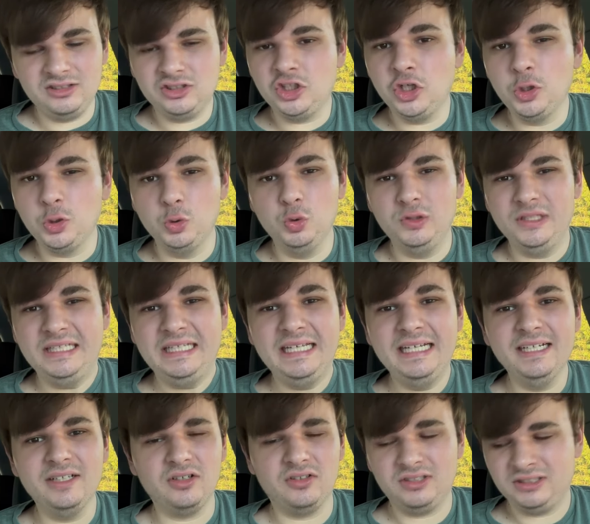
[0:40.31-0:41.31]
two
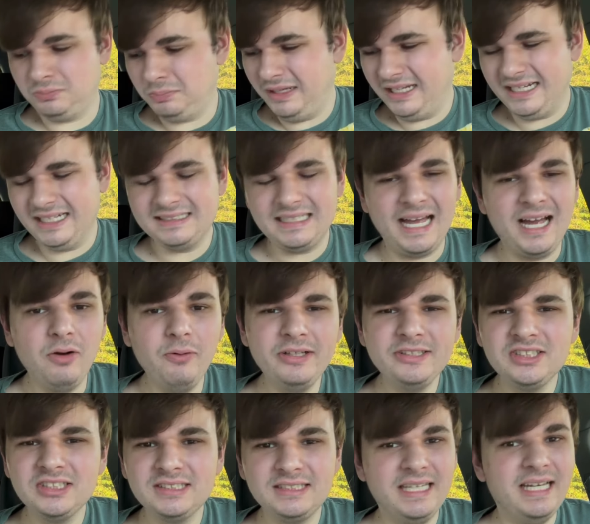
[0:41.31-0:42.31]
years because I always
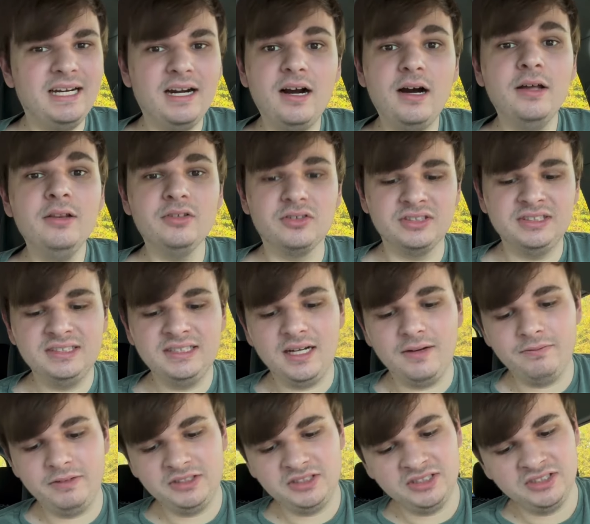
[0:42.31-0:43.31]
just get other
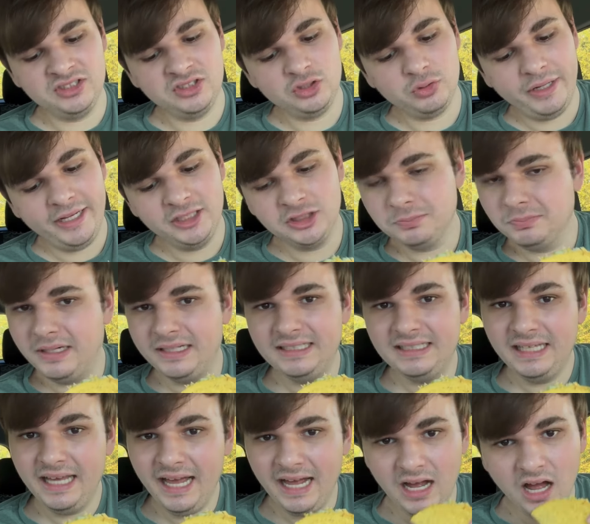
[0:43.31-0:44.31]
stuff, which is strange, but
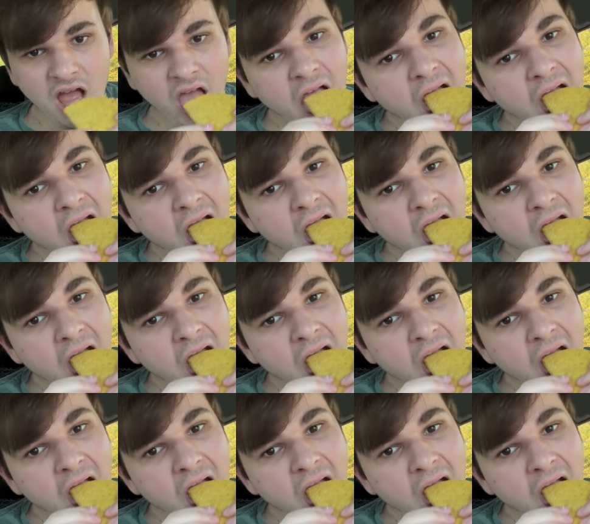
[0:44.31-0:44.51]
yeah.